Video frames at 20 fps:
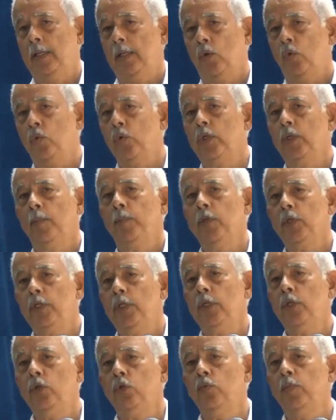
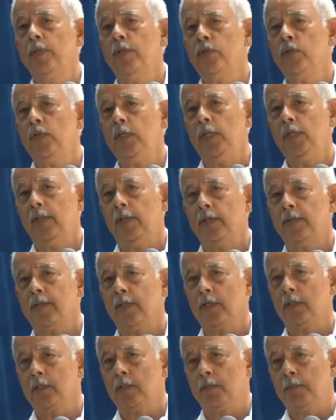OWTU must see this
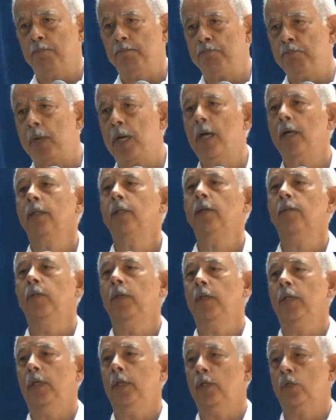as part of
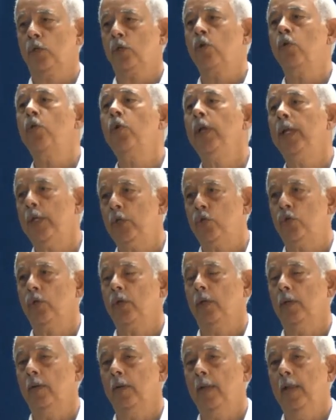its
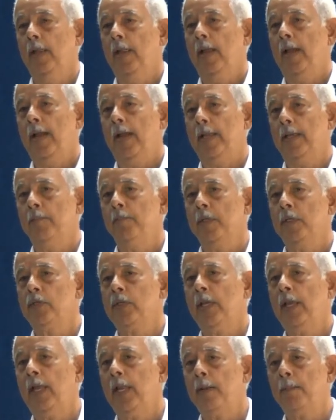creation and
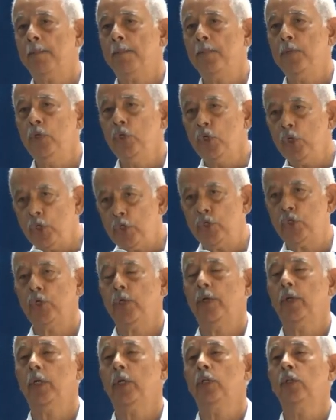must help
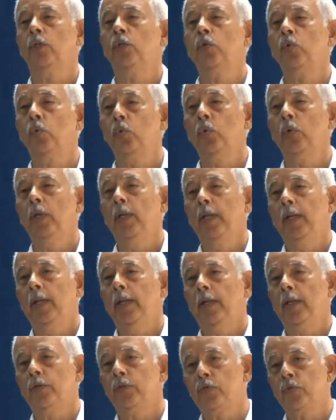nurture it through
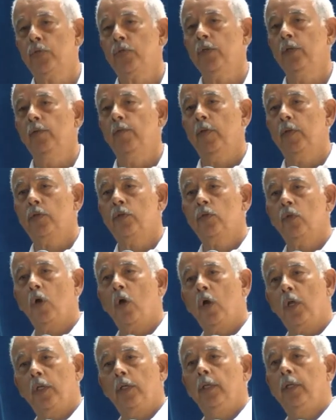its service
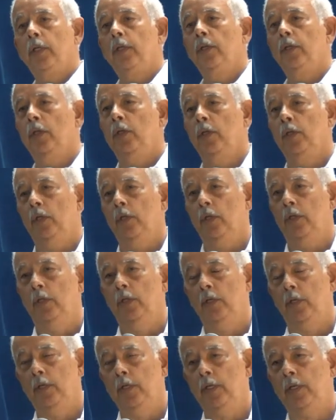on
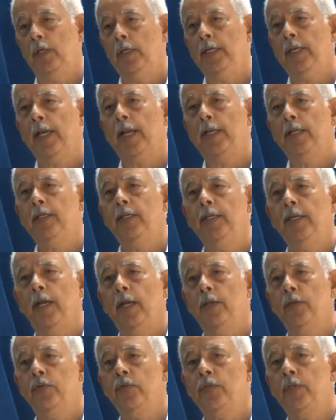the
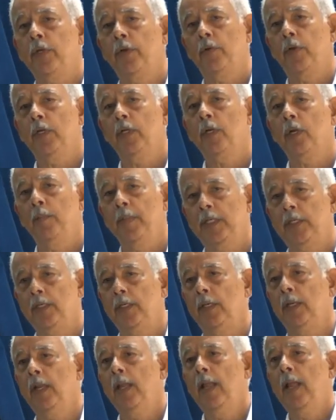EITI steering
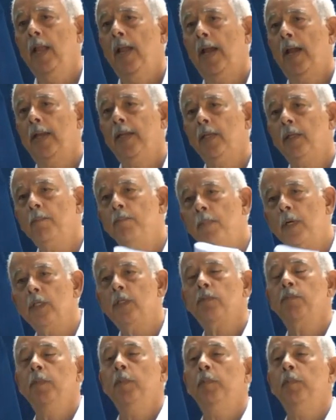committee, and it must be